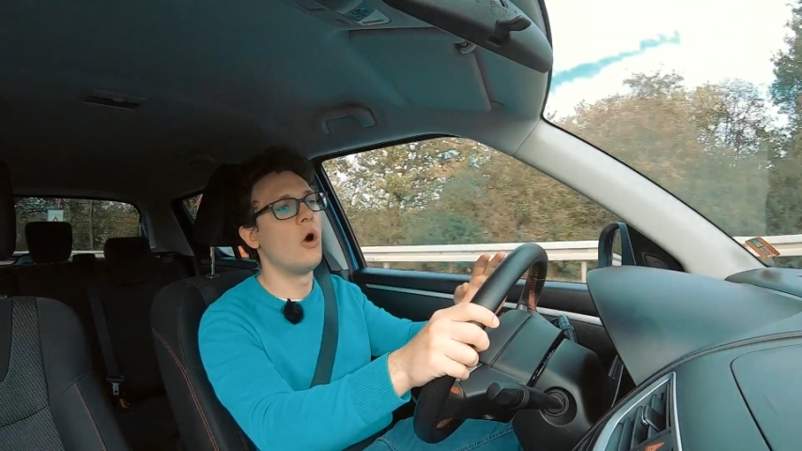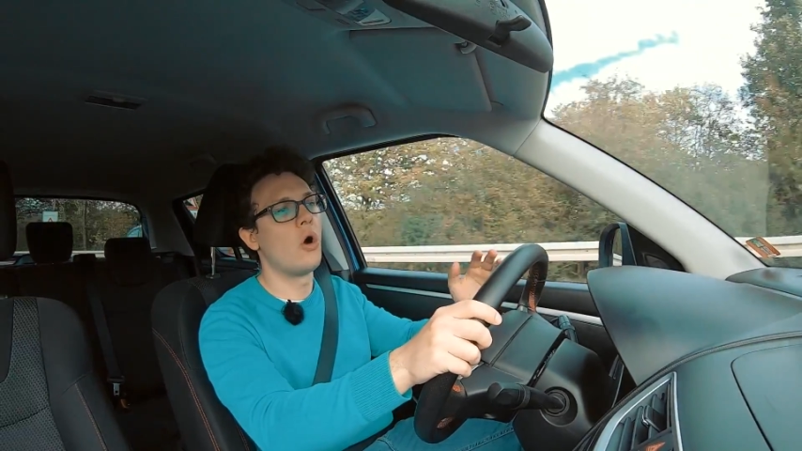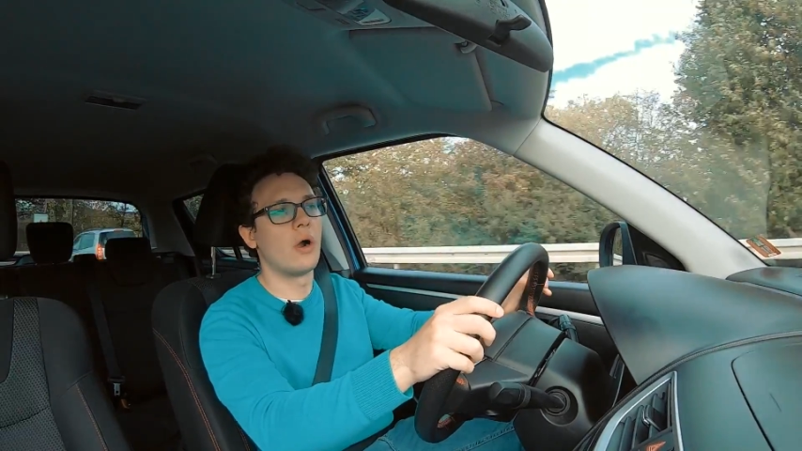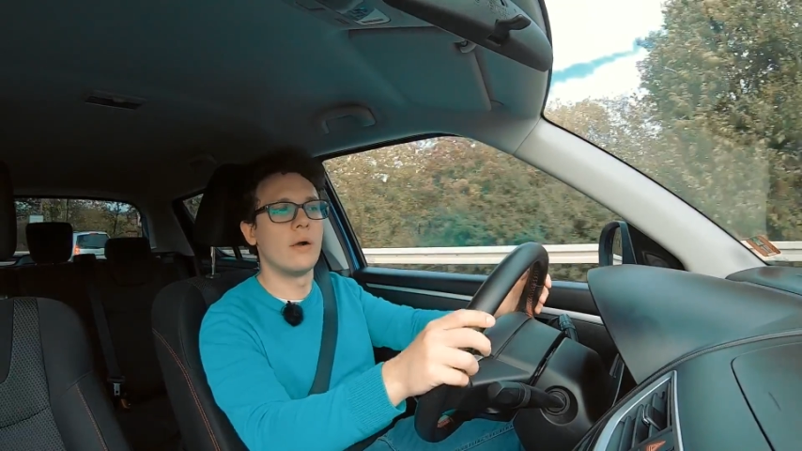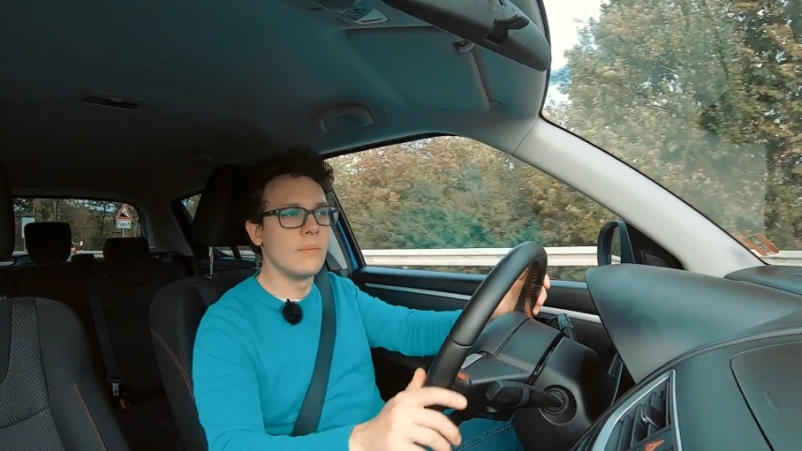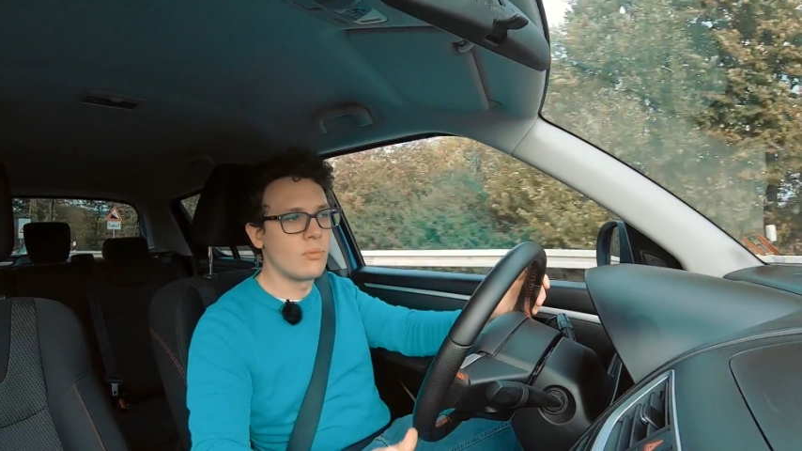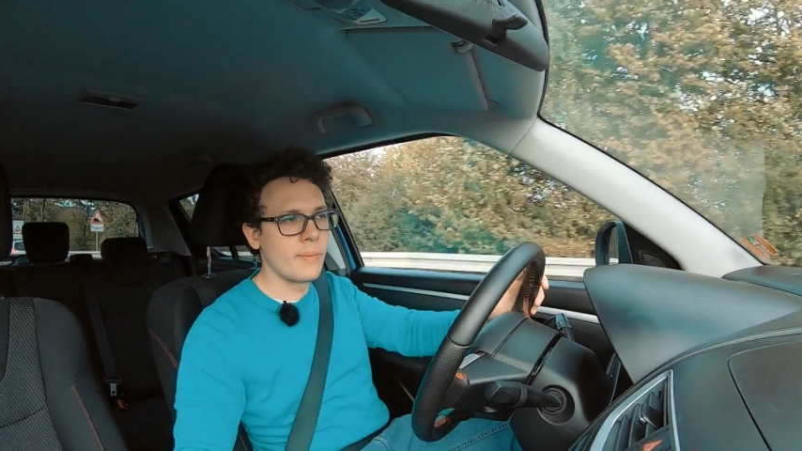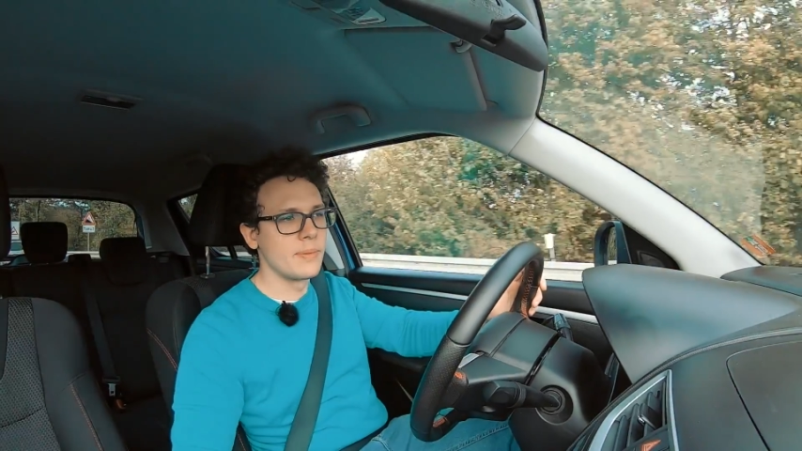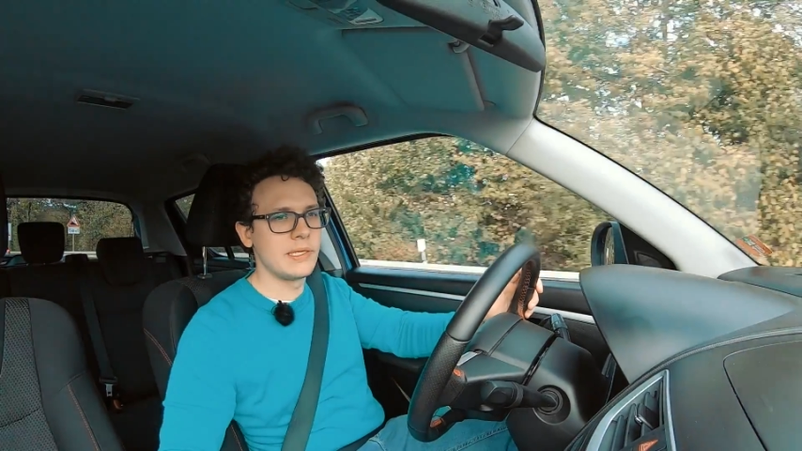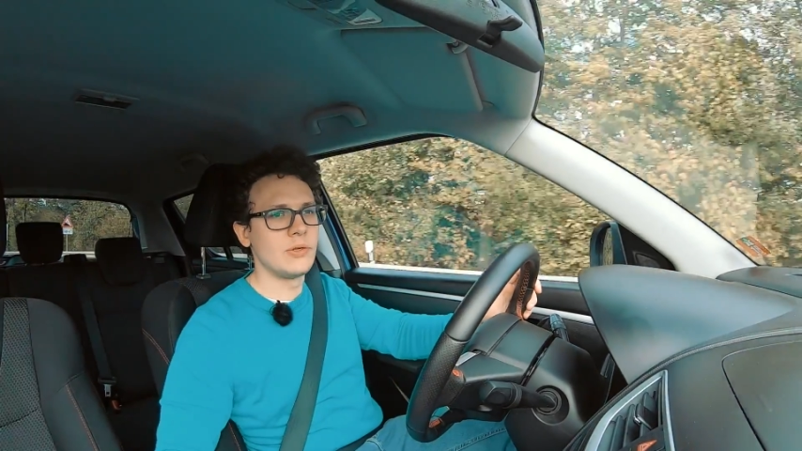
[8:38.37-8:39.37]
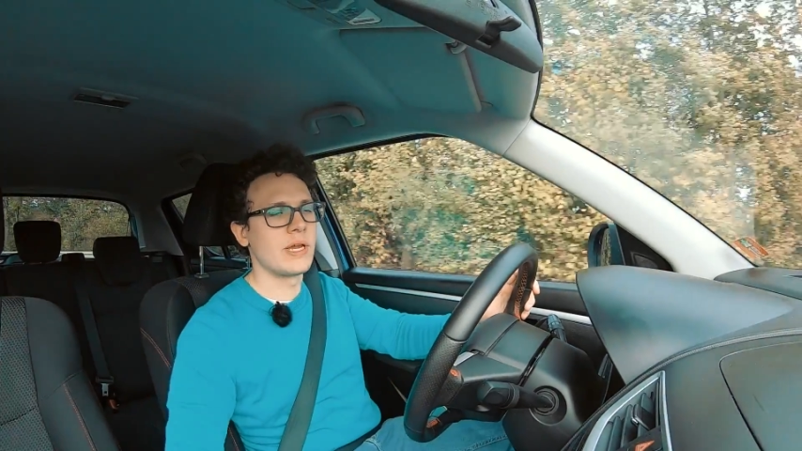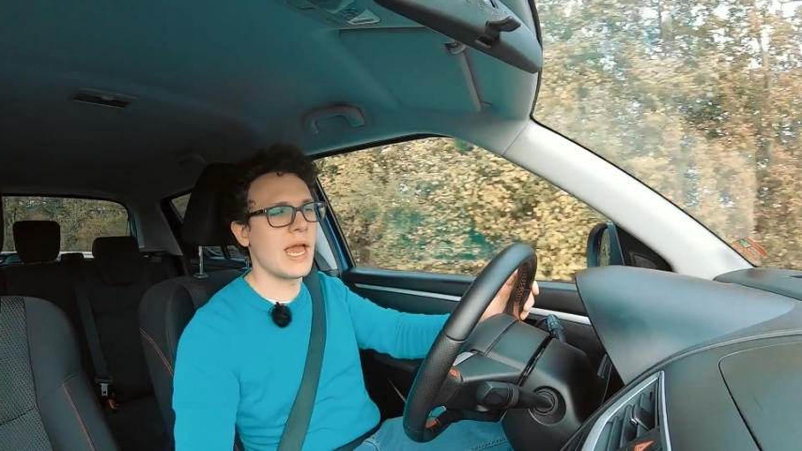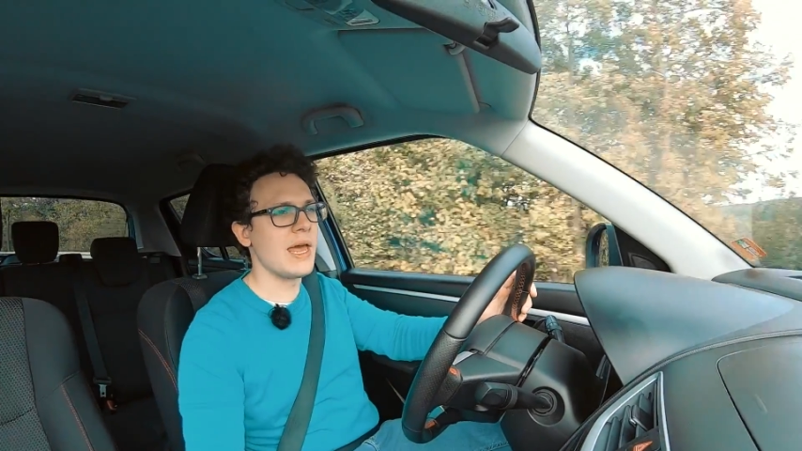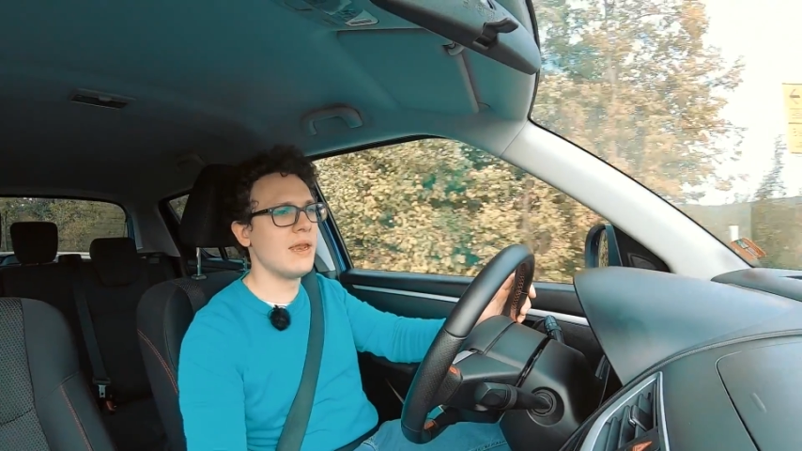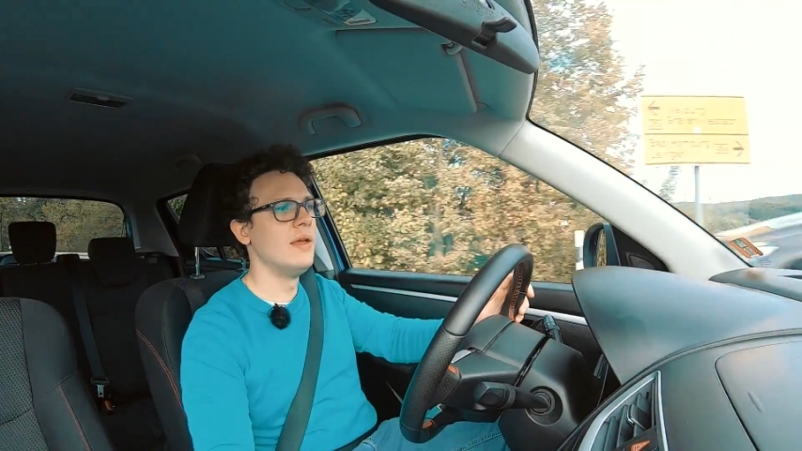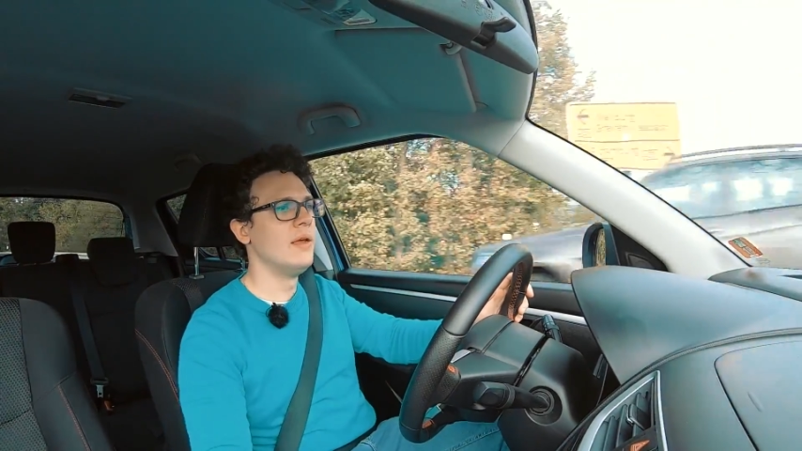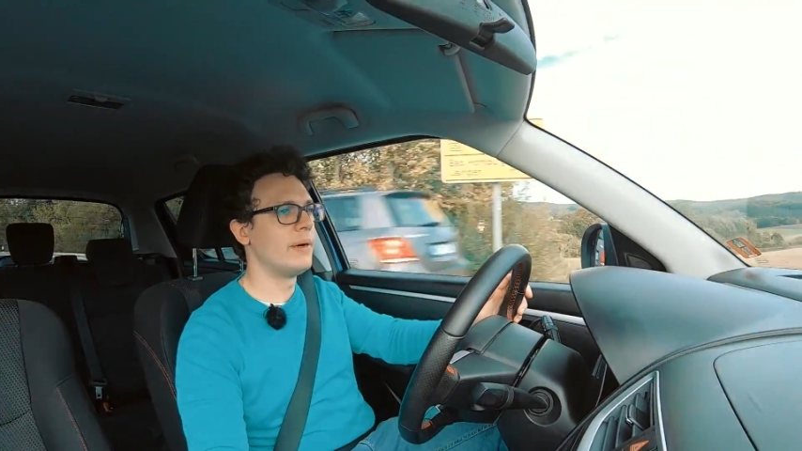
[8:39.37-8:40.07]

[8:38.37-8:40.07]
Or probably you can,